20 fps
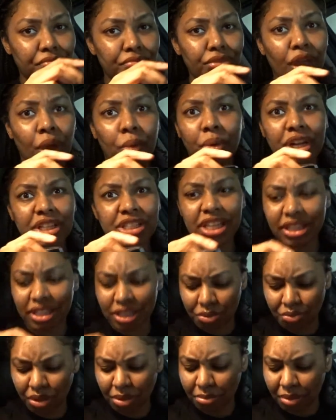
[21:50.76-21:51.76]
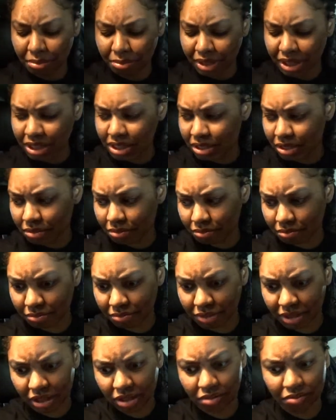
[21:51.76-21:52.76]
I want to take this with me, but it's
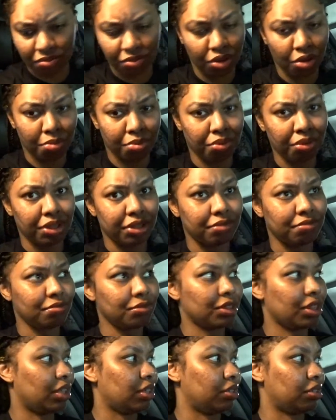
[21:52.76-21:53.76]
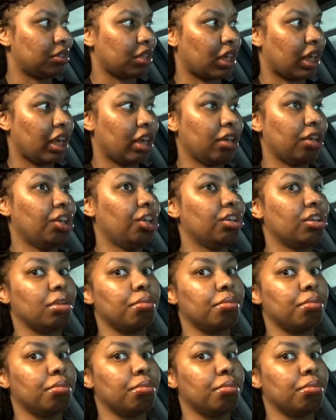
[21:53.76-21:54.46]
no point because I can't eat it.